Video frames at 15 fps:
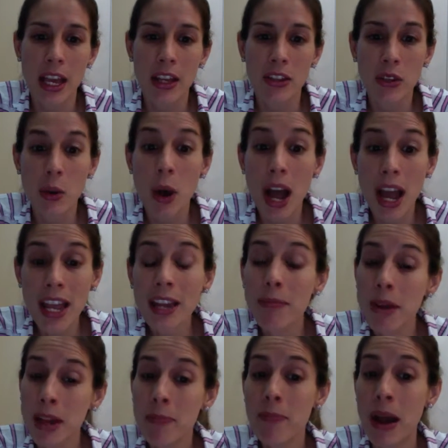So I had
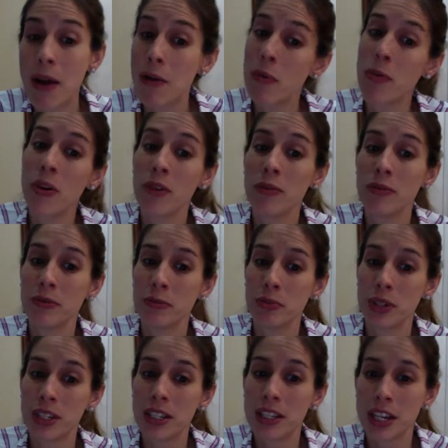made PowerPoint
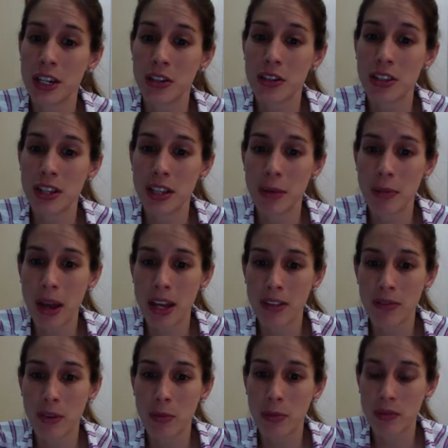presentations in the
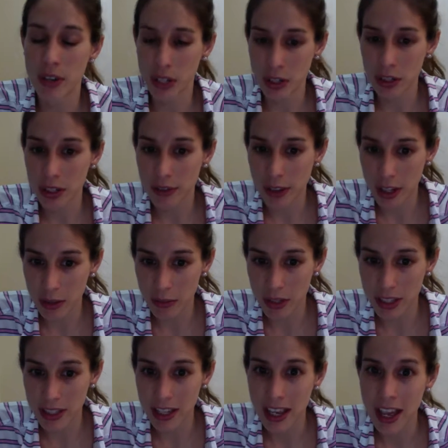past for professional
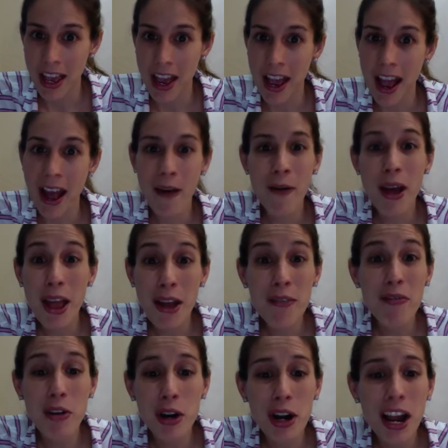developments.
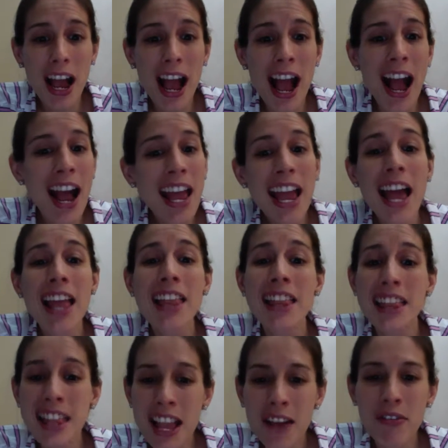However, I had
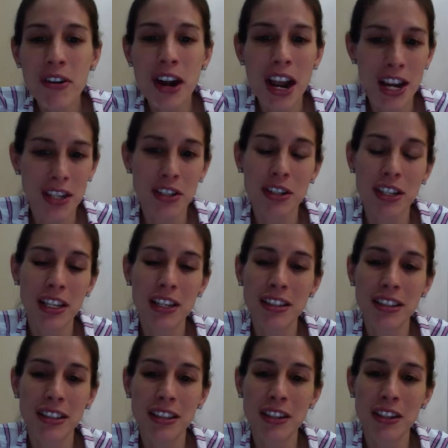never actually
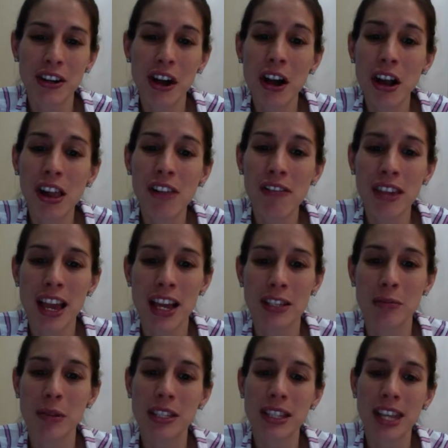considered all of the
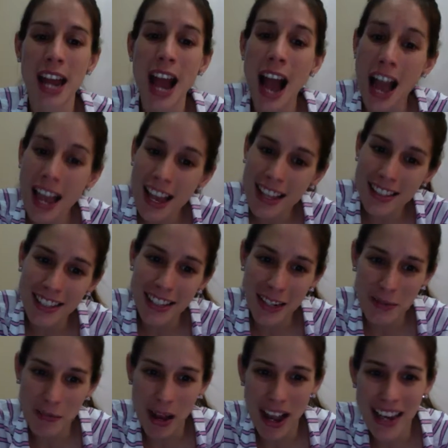aspects that I had set
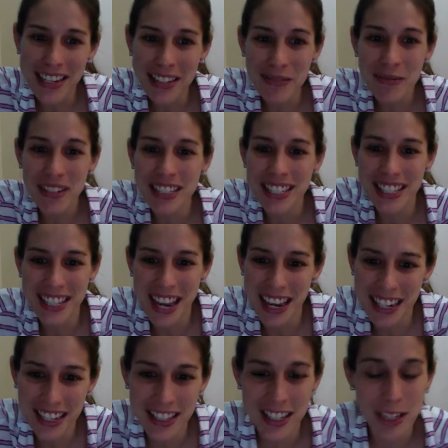in mind when
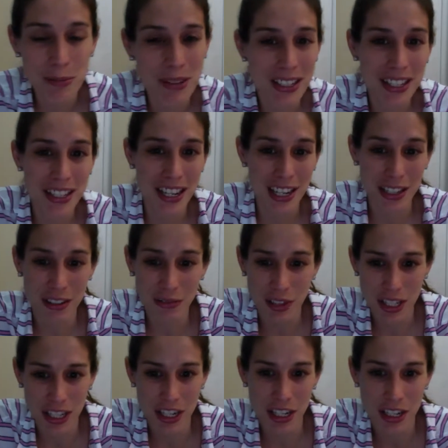designing this presentation for
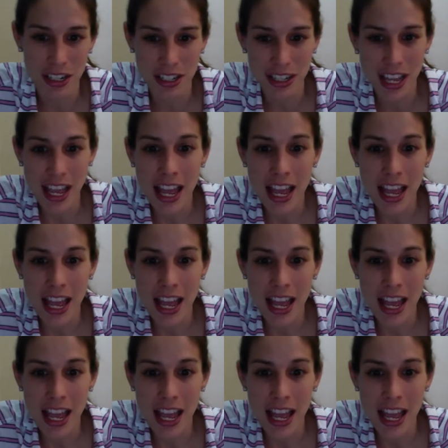teachers,